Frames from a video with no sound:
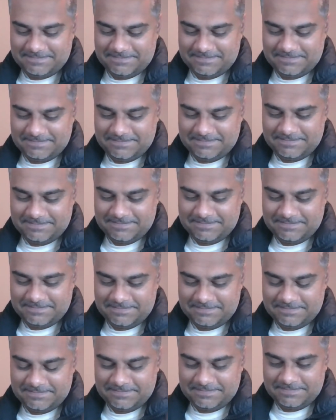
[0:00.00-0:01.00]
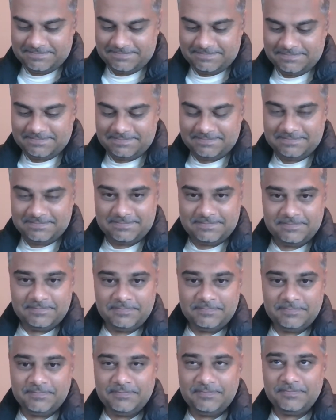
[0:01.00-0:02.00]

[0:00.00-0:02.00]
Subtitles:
[no speech]